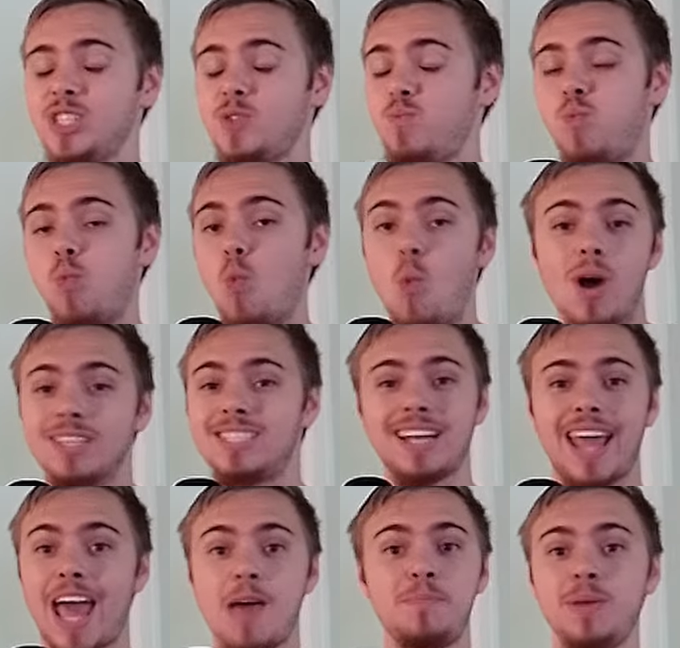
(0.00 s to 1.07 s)
I just
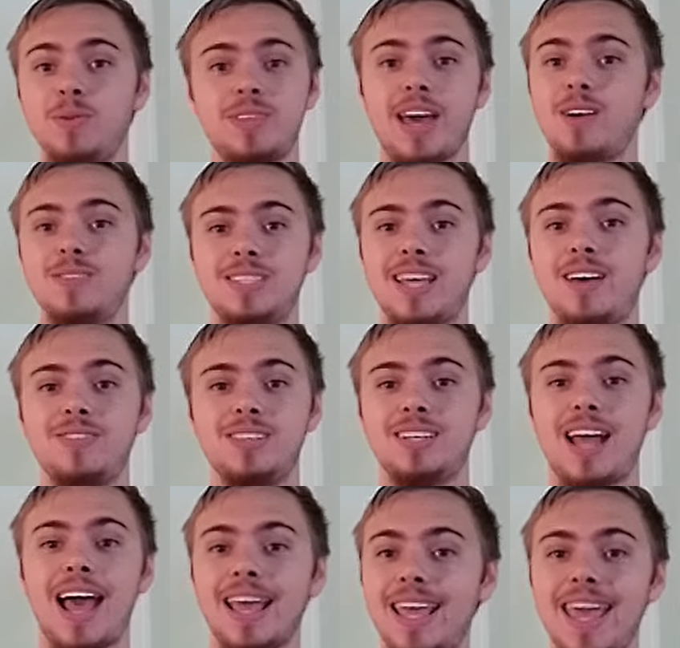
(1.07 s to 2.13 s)
wasn't happy with how it
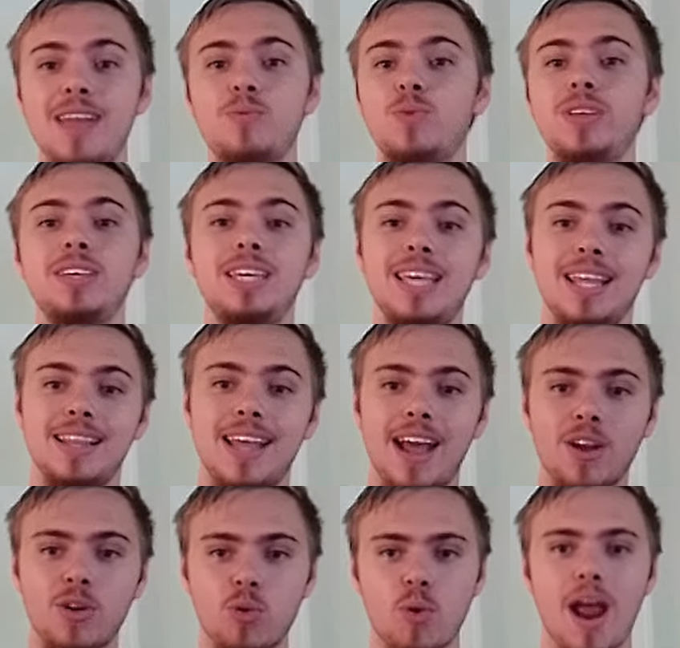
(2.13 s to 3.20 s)
sounded. I can't really get
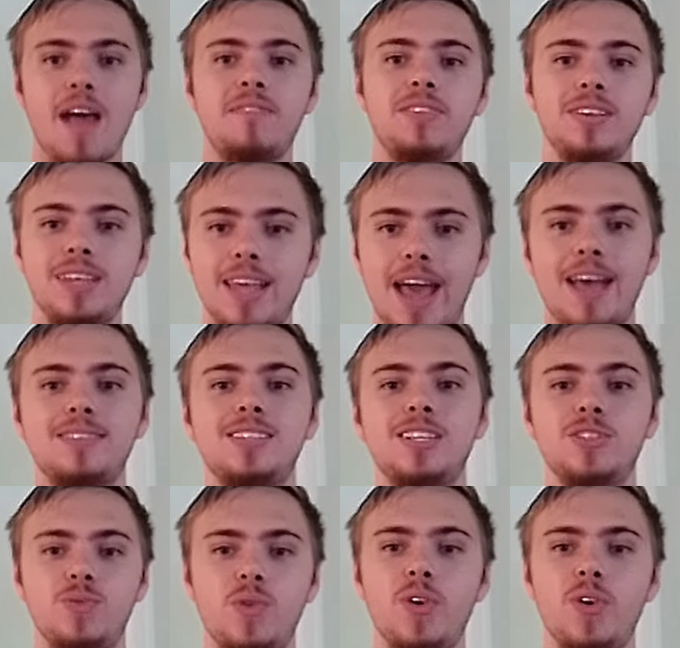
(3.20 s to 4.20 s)
that gravel he has in his